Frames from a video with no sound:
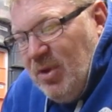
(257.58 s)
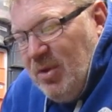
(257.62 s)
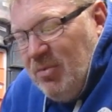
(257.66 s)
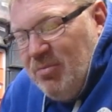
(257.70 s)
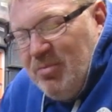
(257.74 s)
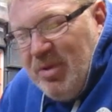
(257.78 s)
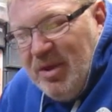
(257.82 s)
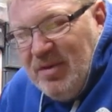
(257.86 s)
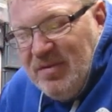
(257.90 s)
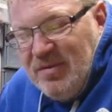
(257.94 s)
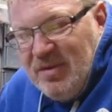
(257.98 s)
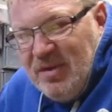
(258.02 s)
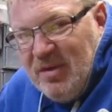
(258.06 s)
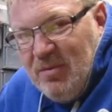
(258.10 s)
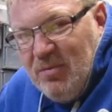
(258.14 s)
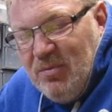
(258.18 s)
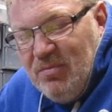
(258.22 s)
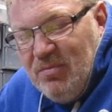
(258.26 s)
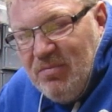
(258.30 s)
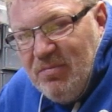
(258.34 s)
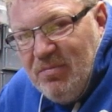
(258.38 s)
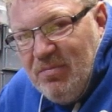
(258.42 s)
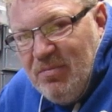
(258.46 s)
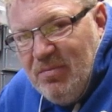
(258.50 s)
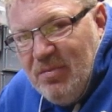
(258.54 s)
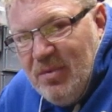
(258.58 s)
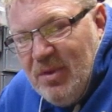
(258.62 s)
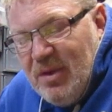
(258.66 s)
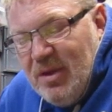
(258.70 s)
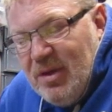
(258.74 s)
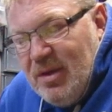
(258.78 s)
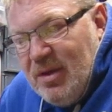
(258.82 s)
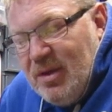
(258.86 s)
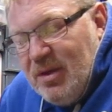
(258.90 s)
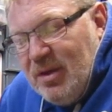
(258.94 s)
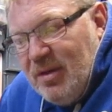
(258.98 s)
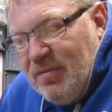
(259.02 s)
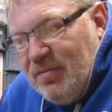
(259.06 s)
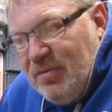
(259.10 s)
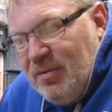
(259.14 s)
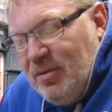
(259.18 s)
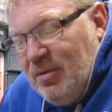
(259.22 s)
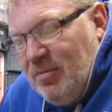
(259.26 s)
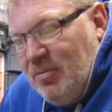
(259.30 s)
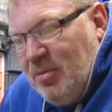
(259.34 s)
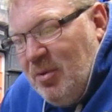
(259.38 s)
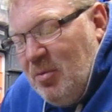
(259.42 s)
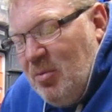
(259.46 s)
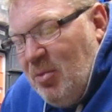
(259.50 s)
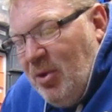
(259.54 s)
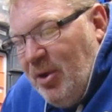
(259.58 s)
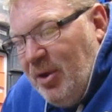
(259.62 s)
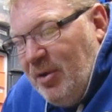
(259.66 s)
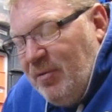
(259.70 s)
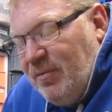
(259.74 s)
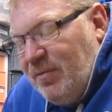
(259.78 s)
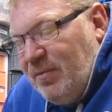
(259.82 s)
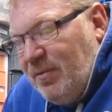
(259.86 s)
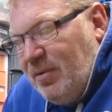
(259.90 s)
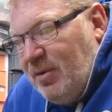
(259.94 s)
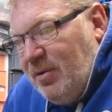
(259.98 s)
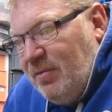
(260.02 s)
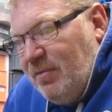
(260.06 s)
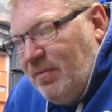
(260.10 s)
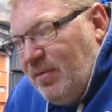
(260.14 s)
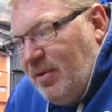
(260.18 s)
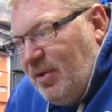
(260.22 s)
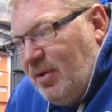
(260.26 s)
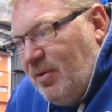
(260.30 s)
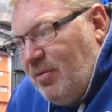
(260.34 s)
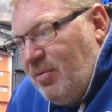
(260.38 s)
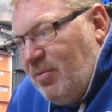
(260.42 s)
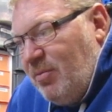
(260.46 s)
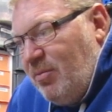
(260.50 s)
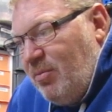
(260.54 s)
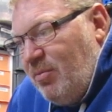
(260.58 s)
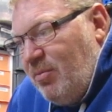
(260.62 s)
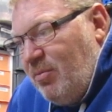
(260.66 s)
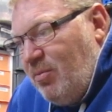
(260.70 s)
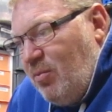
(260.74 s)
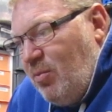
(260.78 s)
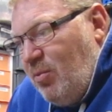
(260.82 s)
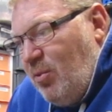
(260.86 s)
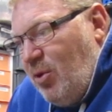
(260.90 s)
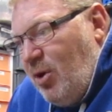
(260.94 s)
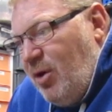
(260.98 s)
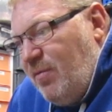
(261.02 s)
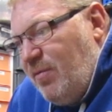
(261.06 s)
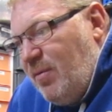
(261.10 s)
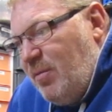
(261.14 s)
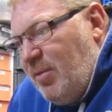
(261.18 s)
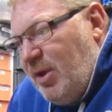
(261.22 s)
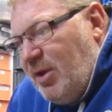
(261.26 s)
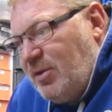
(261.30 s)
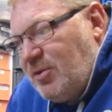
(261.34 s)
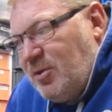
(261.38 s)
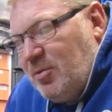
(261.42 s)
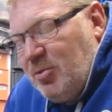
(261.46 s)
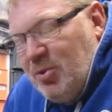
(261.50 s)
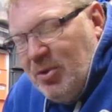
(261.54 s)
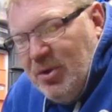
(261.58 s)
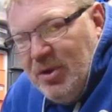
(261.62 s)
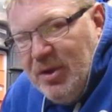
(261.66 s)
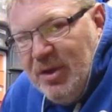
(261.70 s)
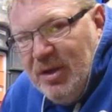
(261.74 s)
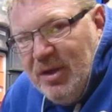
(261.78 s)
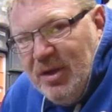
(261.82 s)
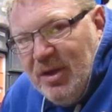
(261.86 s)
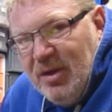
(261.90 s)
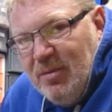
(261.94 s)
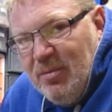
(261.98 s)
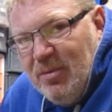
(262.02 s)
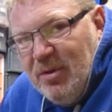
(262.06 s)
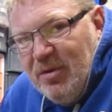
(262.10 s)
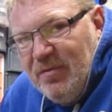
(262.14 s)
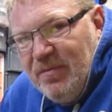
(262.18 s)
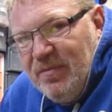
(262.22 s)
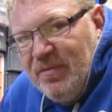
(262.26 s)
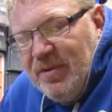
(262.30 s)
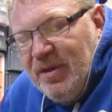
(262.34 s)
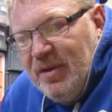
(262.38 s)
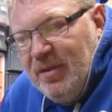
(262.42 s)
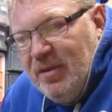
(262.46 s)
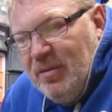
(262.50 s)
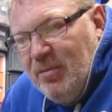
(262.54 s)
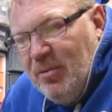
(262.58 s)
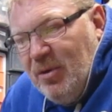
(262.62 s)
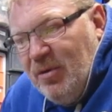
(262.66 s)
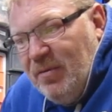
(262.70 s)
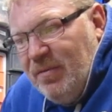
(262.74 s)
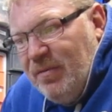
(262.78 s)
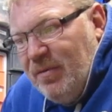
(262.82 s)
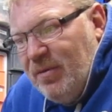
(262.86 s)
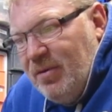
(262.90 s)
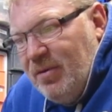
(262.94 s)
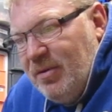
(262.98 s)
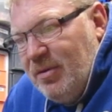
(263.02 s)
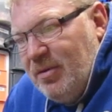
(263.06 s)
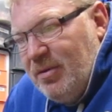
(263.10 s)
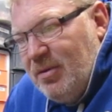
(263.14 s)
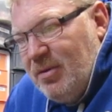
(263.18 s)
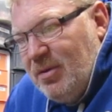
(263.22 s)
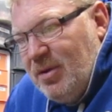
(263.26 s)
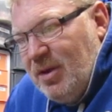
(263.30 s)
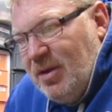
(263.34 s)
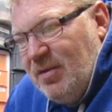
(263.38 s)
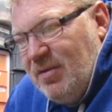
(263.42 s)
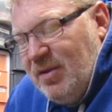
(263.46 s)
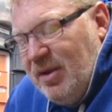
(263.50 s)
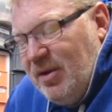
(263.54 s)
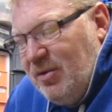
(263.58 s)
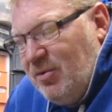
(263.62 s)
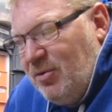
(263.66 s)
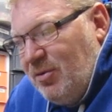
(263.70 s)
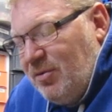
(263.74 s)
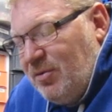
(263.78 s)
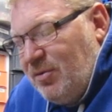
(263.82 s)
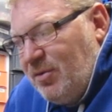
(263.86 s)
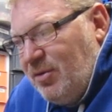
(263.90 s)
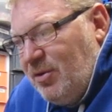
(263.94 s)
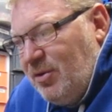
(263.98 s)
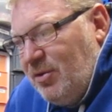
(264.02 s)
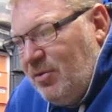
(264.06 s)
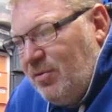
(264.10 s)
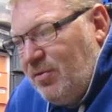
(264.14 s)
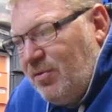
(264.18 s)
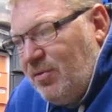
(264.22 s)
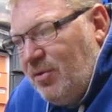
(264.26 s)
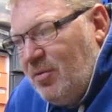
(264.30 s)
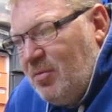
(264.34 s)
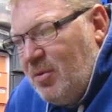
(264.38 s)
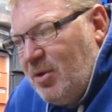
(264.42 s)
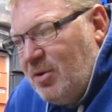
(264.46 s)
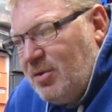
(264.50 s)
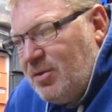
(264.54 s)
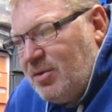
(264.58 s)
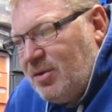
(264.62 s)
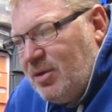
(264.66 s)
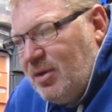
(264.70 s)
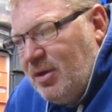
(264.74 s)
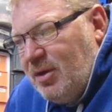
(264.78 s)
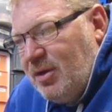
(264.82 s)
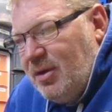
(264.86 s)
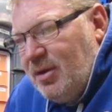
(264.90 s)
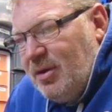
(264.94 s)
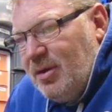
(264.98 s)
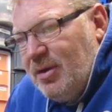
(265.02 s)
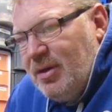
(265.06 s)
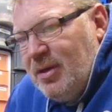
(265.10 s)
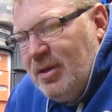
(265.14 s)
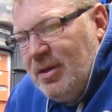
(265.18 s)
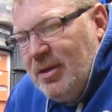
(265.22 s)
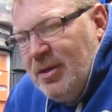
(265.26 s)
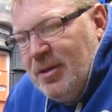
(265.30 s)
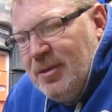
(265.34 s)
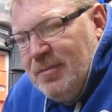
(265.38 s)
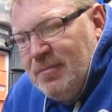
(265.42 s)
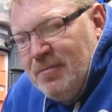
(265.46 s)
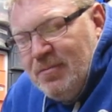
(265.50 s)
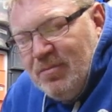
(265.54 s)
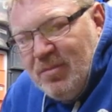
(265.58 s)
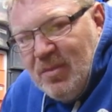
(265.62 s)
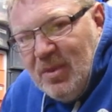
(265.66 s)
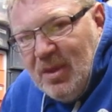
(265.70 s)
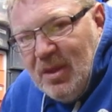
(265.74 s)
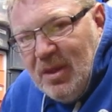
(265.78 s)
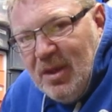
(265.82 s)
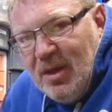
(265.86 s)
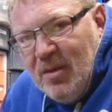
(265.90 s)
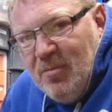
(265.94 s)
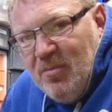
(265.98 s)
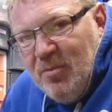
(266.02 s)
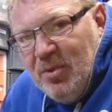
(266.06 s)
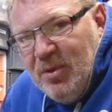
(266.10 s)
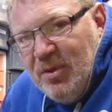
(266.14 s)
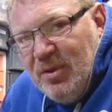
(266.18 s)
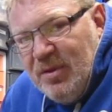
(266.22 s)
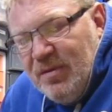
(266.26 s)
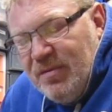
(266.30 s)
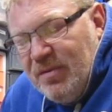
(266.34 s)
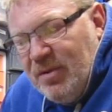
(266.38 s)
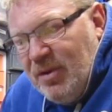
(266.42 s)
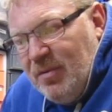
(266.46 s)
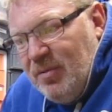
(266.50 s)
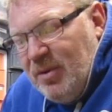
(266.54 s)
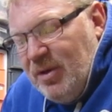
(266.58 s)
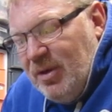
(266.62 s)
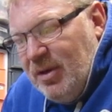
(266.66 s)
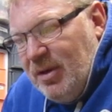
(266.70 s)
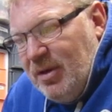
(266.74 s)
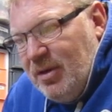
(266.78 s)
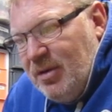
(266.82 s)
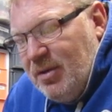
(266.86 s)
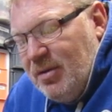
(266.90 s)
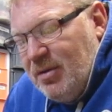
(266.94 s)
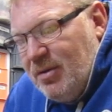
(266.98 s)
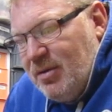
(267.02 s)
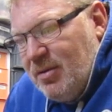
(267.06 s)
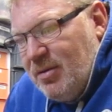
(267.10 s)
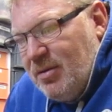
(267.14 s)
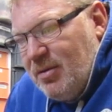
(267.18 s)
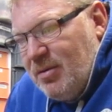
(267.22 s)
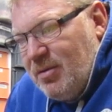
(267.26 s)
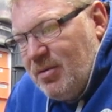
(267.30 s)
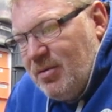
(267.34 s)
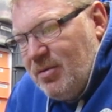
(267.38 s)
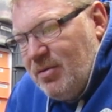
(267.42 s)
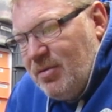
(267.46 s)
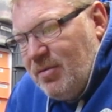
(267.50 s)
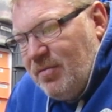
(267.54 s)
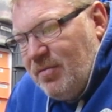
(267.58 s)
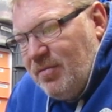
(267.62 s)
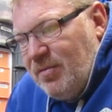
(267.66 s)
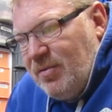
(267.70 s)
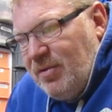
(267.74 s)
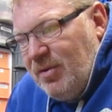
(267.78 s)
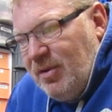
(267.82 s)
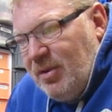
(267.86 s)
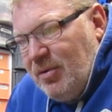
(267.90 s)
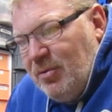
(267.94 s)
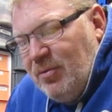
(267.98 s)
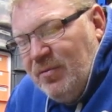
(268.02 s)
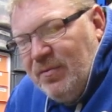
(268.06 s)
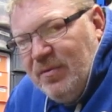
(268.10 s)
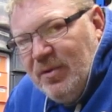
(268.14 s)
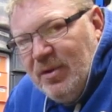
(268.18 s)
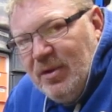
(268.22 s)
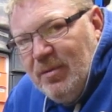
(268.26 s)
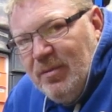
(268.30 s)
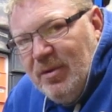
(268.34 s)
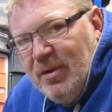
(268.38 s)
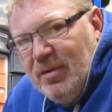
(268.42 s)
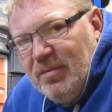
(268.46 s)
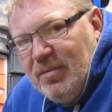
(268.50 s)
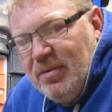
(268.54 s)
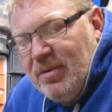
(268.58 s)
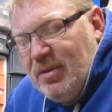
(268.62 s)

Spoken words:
basically have to be mindful of whatever mix you put in there might feed them off. I tend not to use too much hemp in this time of year, because obviously that will fill them up.